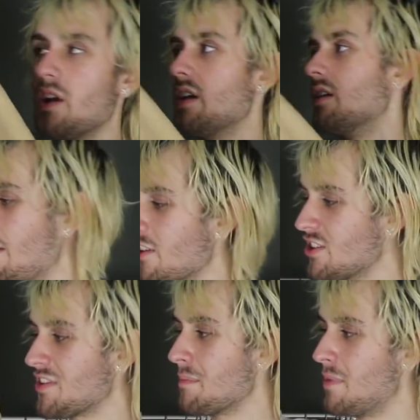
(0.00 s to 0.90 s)
great. I've
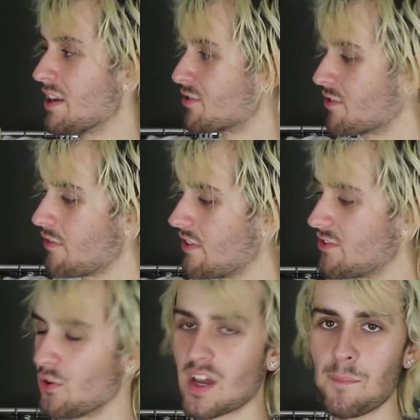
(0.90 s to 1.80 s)
actually sent pictures of this
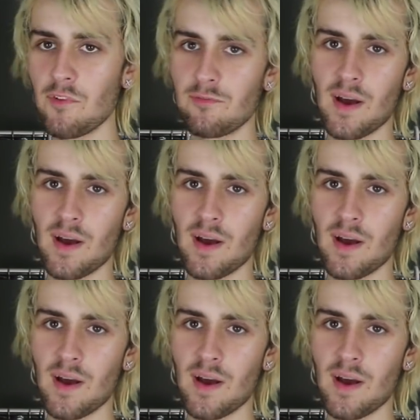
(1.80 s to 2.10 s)
to a couple of